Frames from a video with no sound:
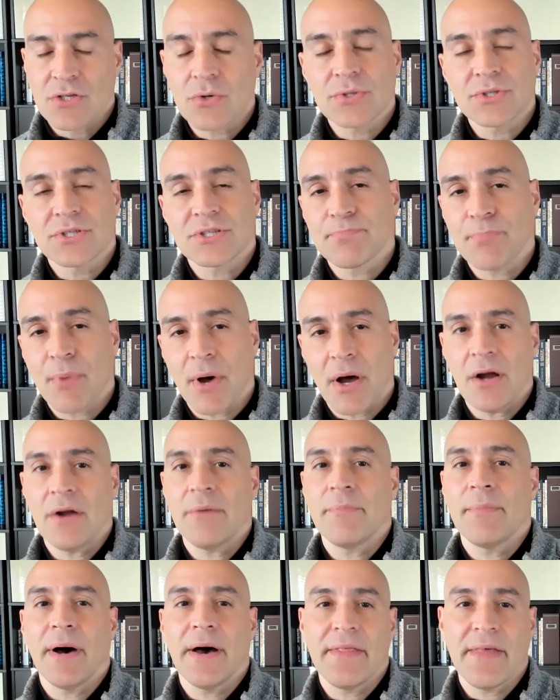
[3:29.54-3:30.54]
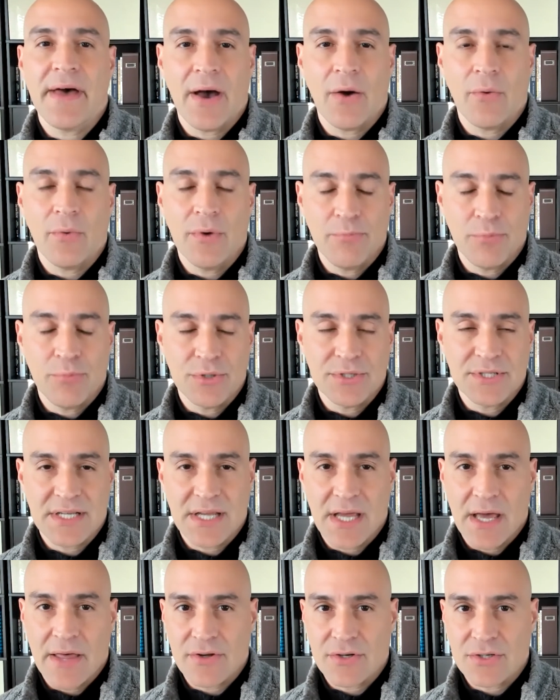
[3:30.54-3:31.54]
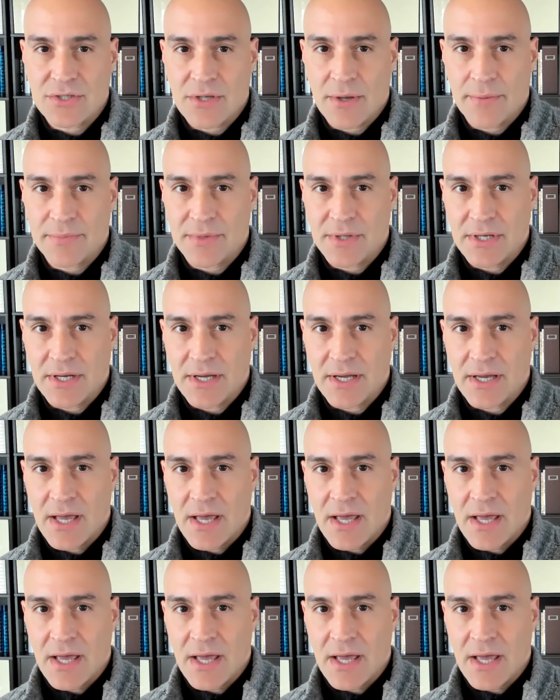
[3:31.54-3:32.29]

So inspired by that, we put together something